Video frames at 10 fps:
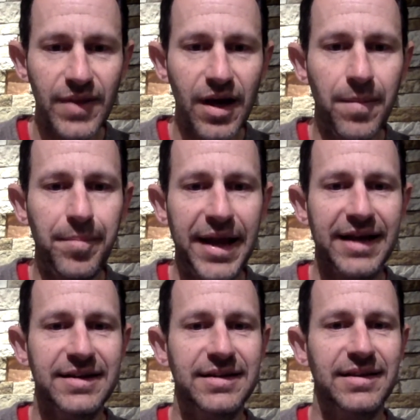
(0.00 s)

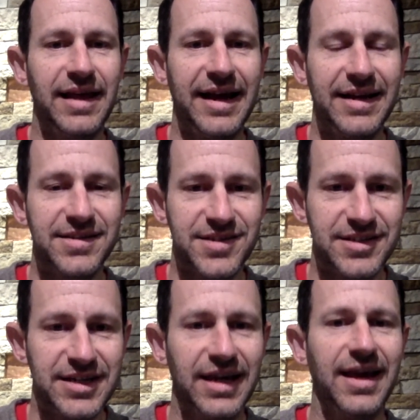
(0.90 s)
abandoned lands and
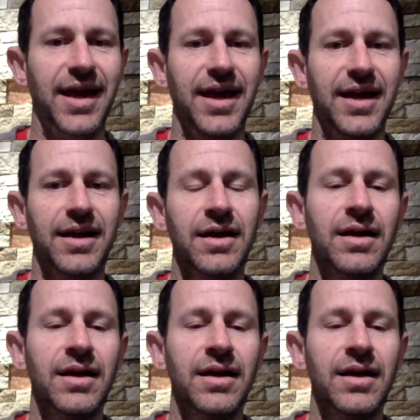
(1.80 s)
decay,